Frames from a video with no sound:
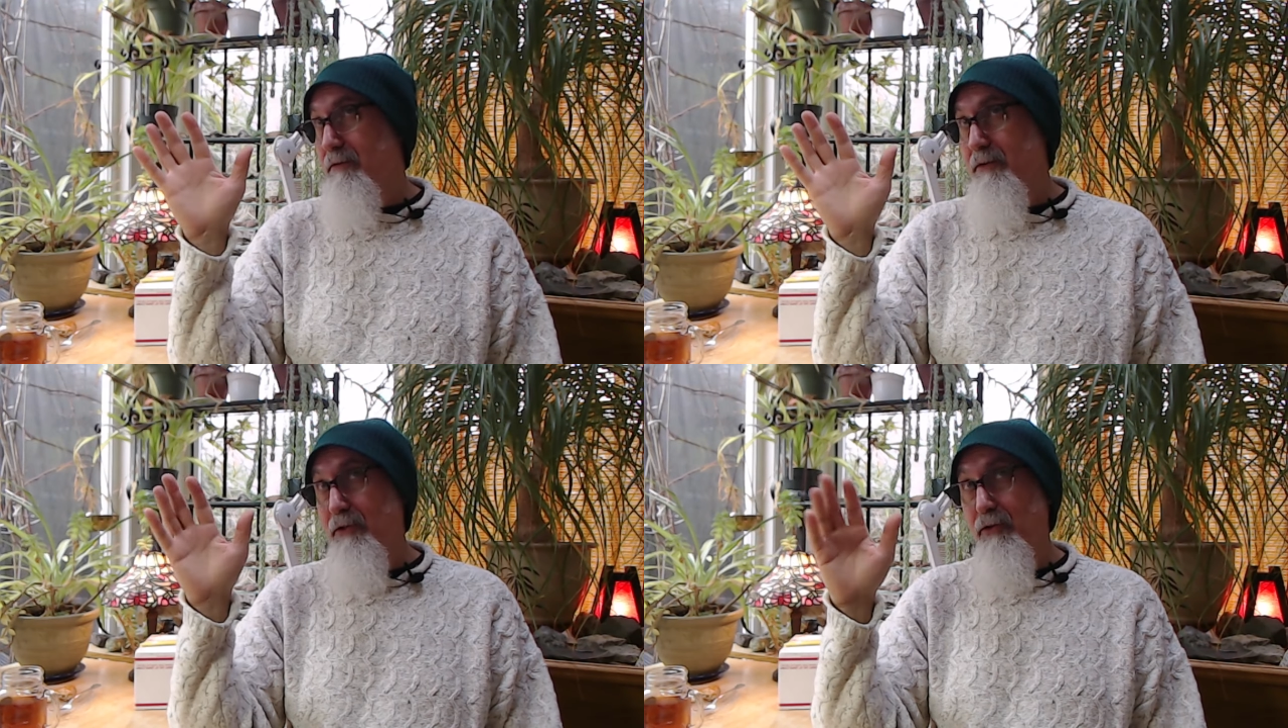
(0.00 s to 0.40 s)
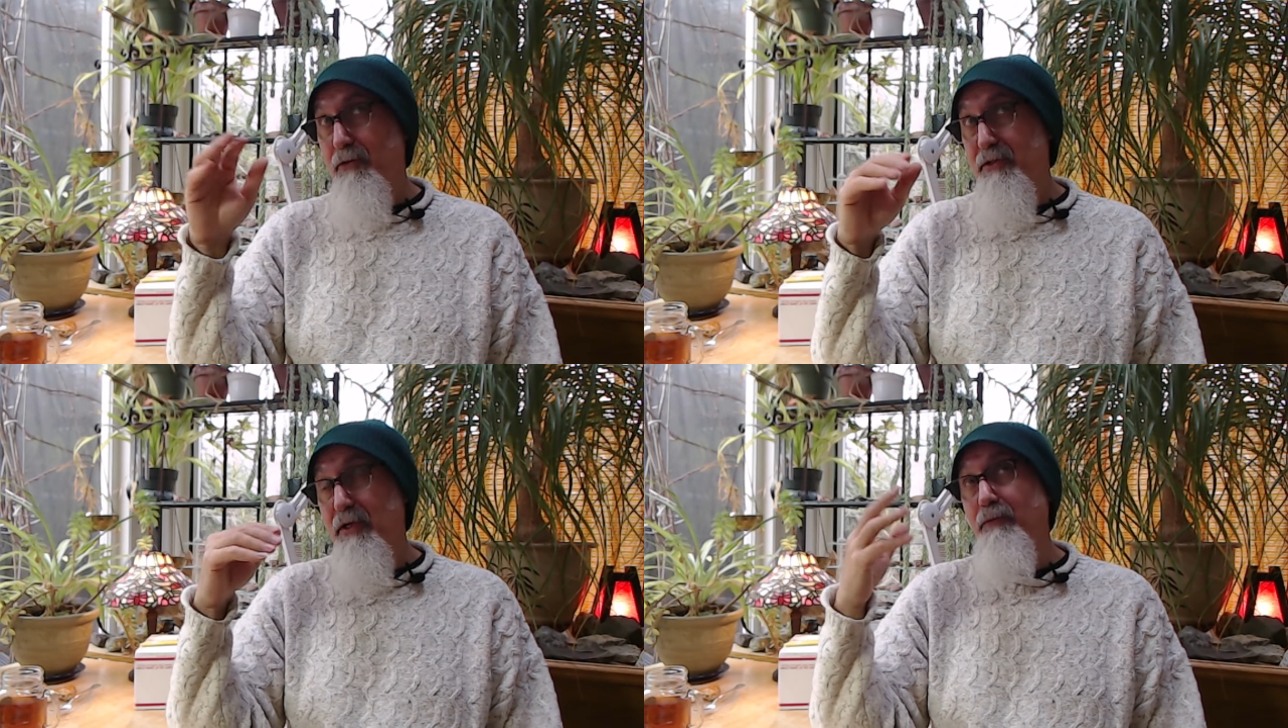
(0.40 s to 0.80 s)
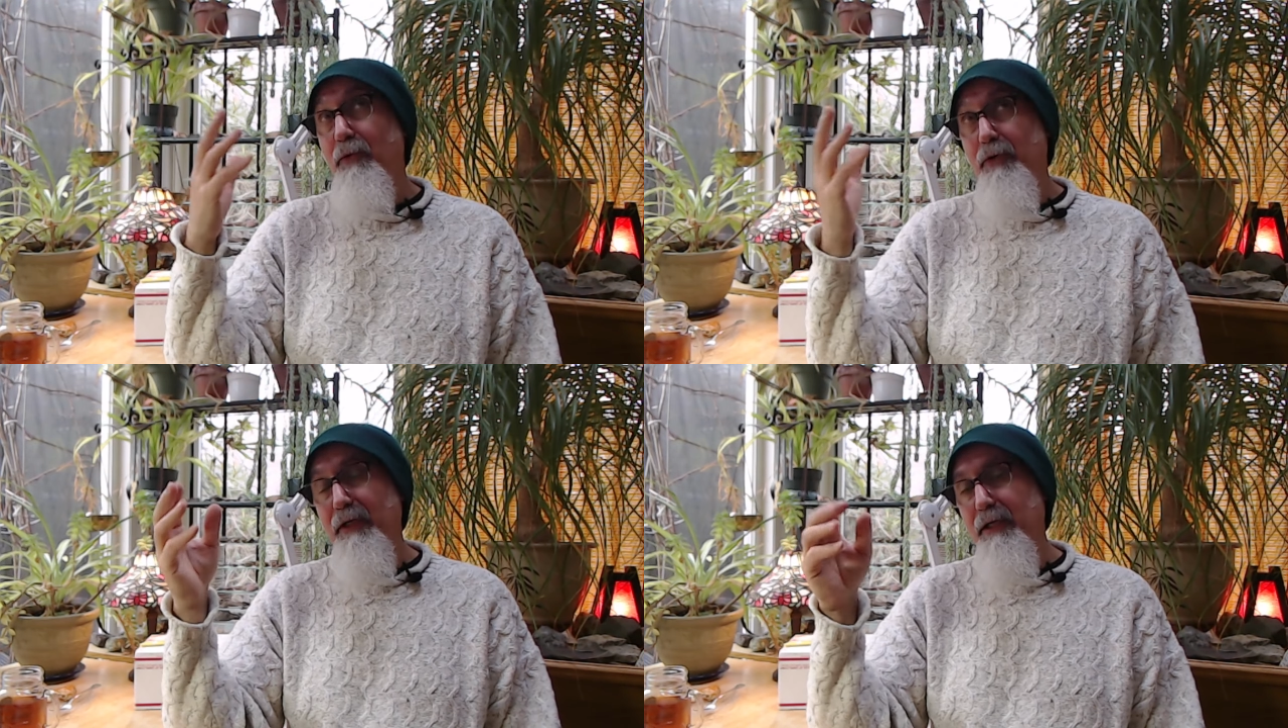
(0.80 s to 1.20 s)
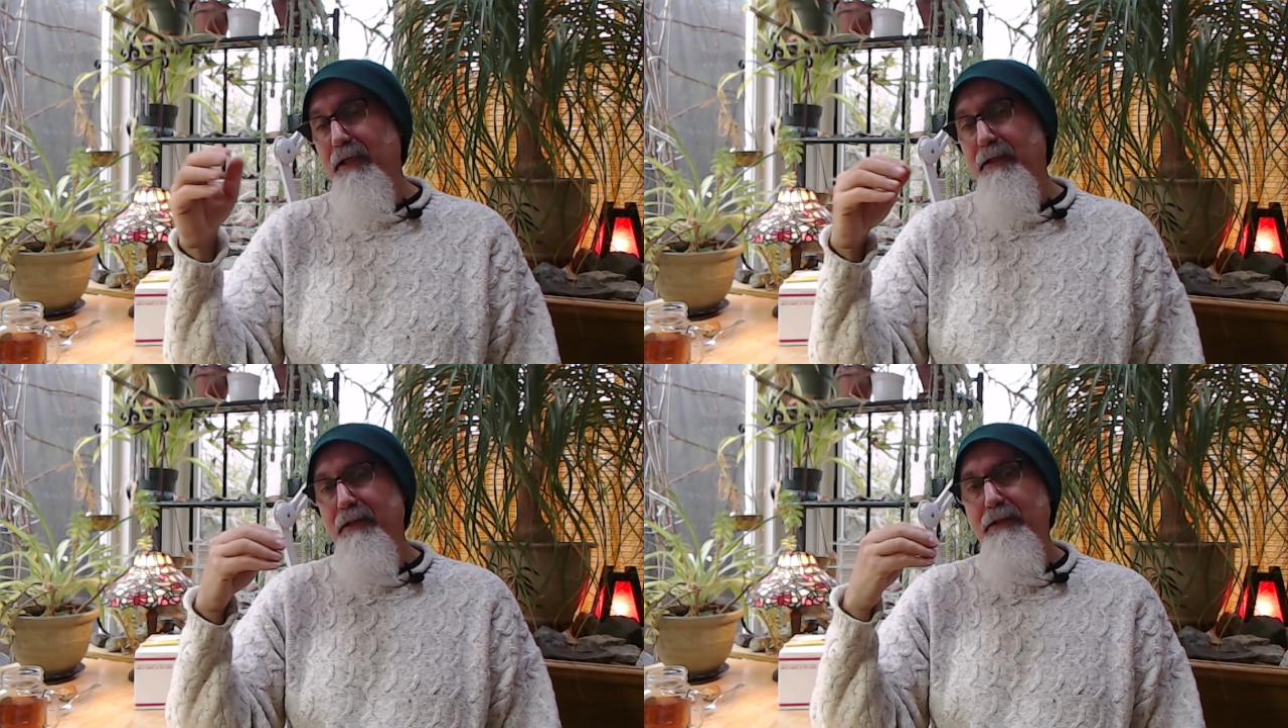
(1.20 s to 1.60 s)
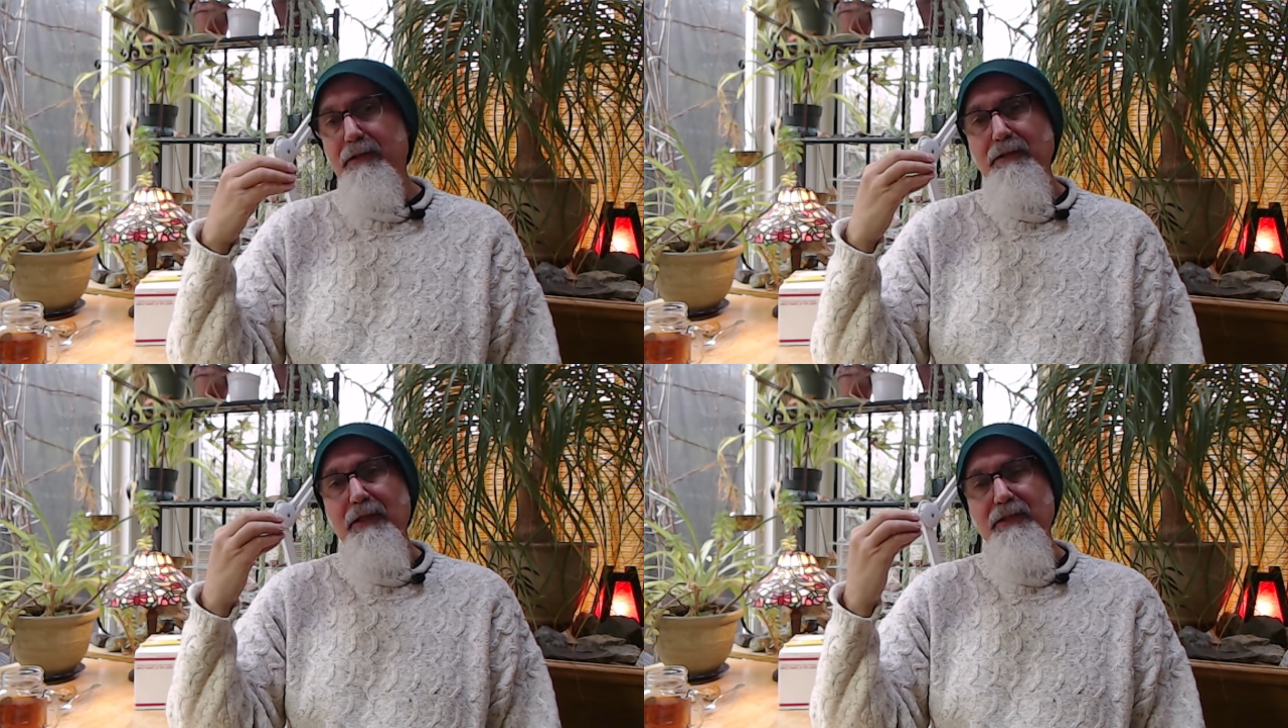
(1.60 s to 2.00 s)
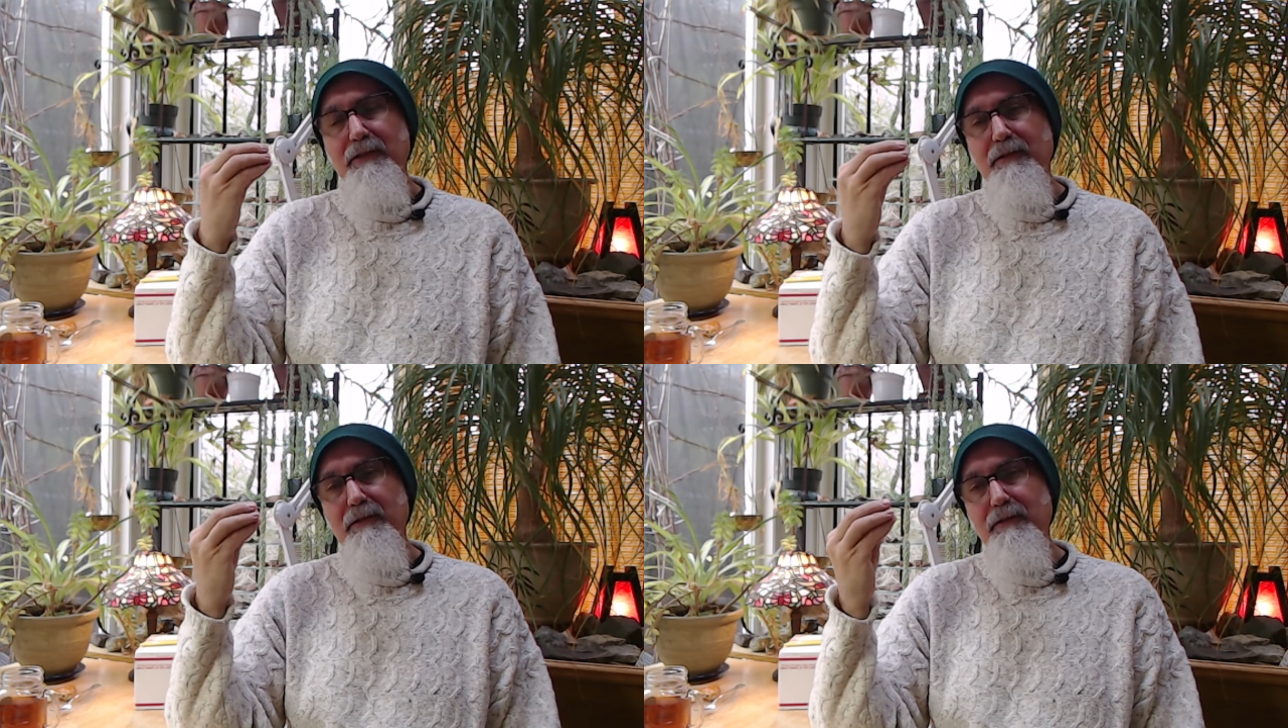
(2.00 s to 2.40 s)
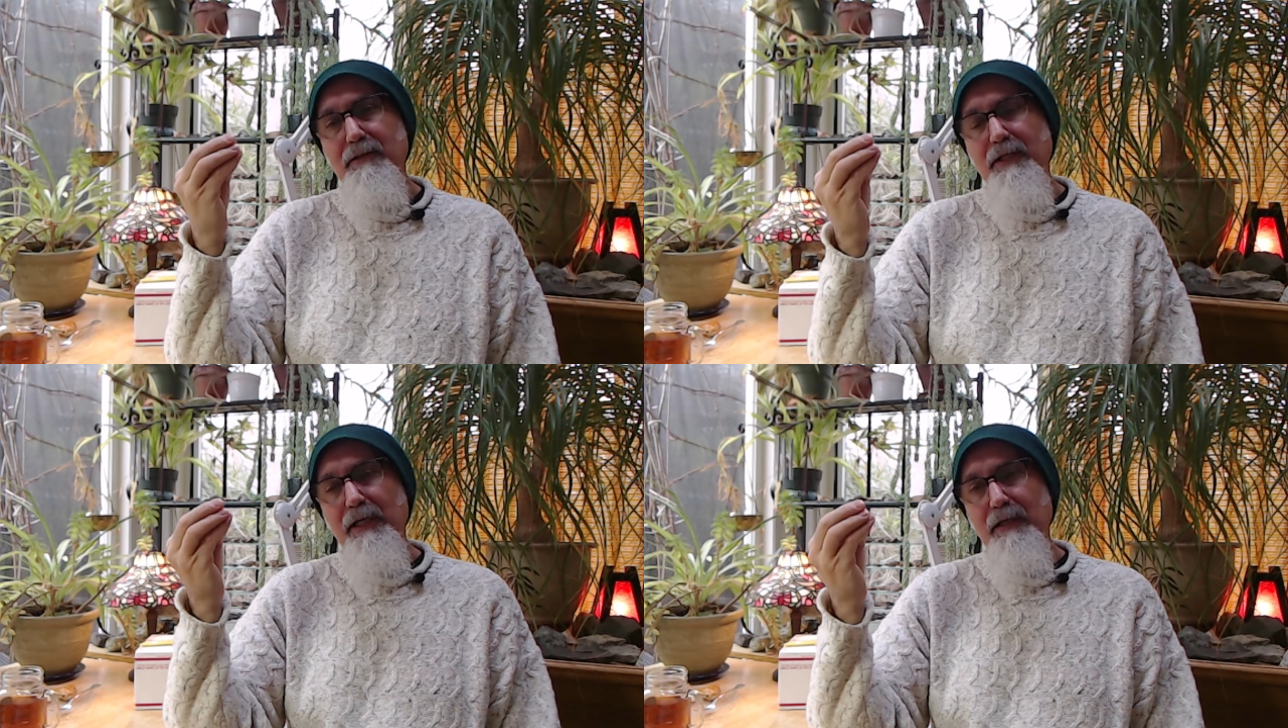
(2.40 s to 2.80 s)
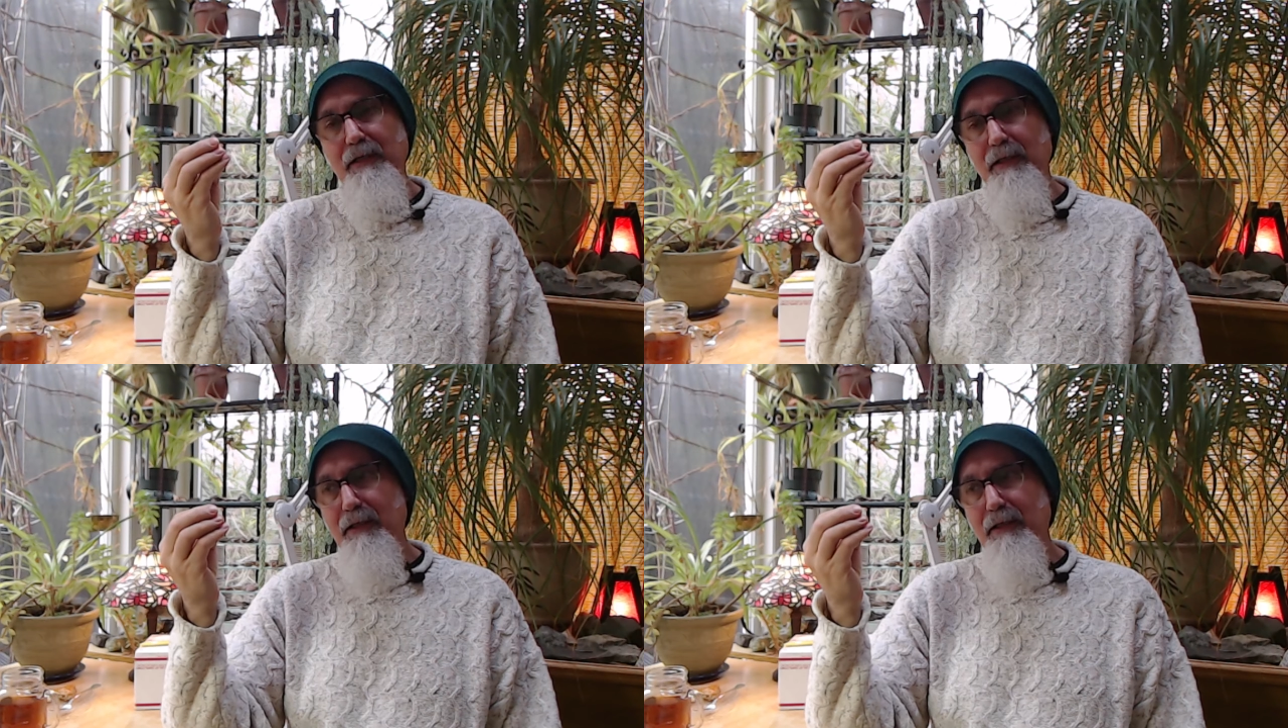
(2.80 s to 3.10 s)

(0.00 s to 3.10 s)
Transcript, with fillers: you know, is not born again, that doesn't take